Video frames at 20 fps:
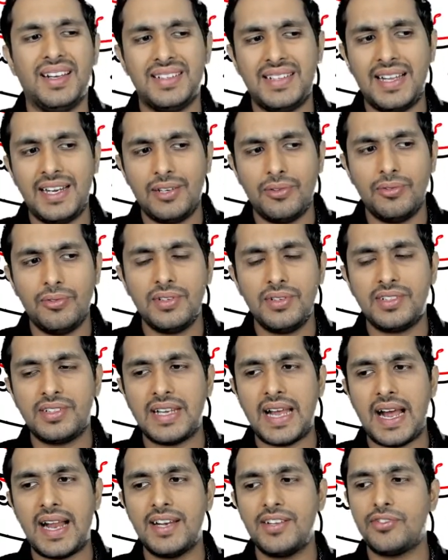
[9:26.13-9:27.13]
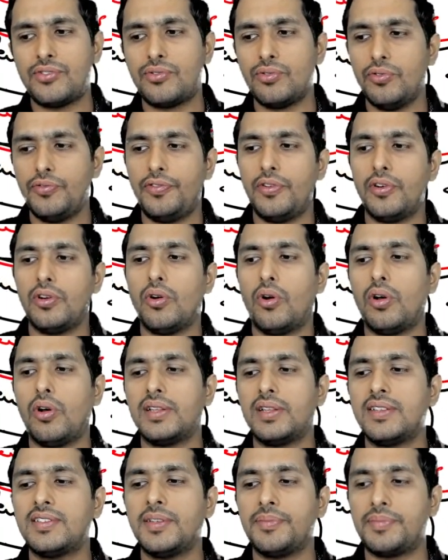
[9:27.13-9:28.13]
don't stands true for all
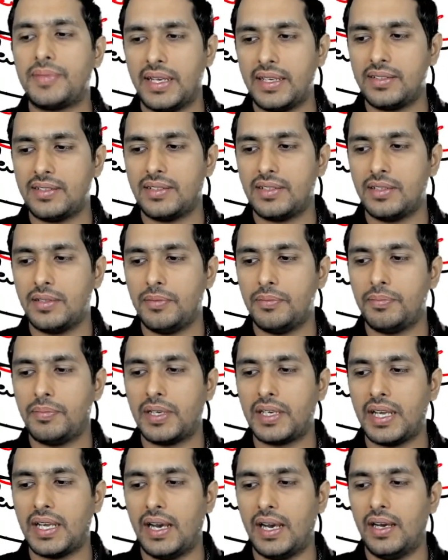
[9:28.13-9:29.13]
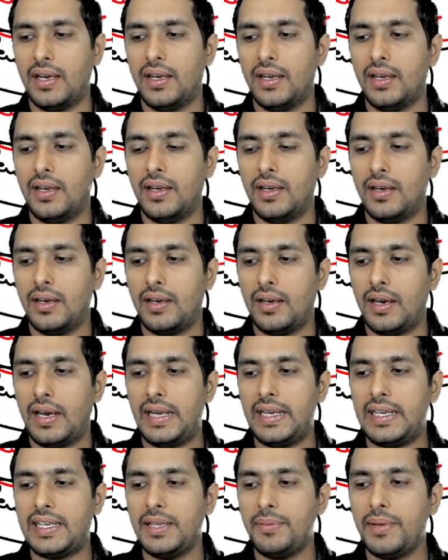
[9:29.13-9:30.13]
the subjects. But yeah,
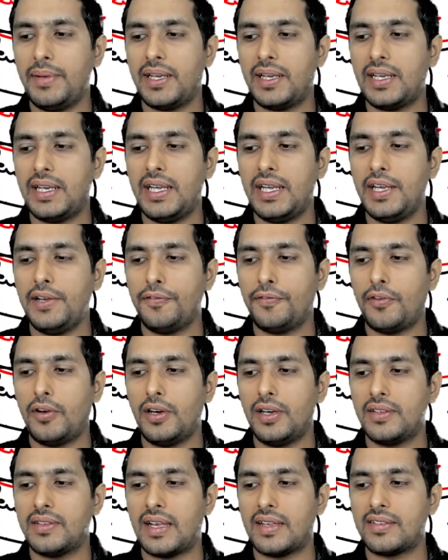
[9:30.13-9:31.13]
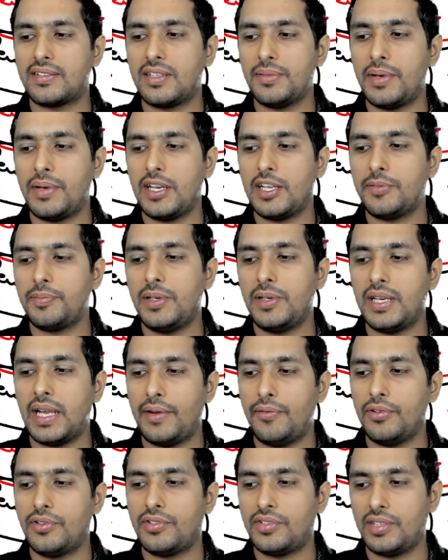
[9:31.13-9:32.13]
ultimately for disaster management I
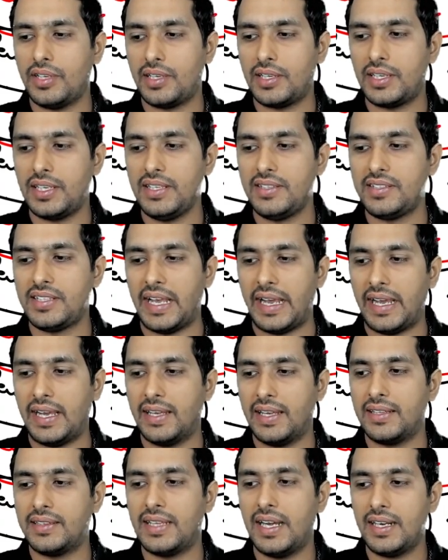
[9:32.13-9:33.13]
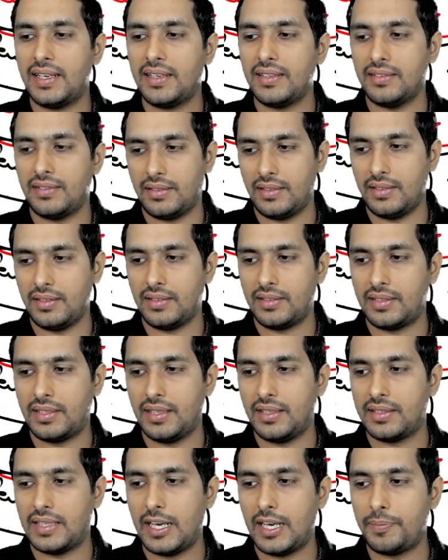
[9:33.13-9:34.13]
would certainly say that
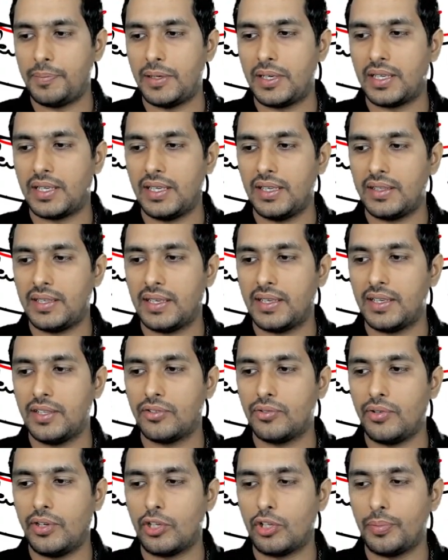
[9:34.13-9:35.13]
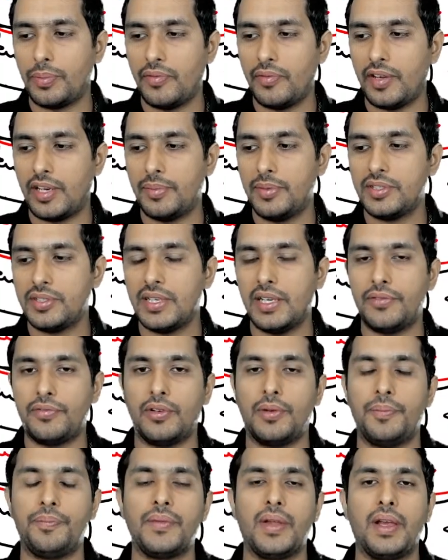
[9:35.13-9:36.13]
that particular thing is going to be very much helpful.
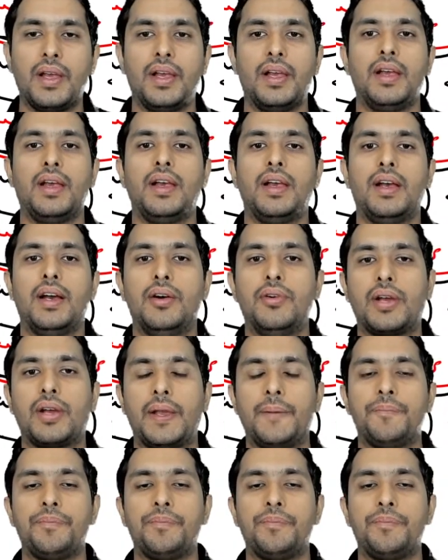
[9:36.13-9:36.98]
Okay,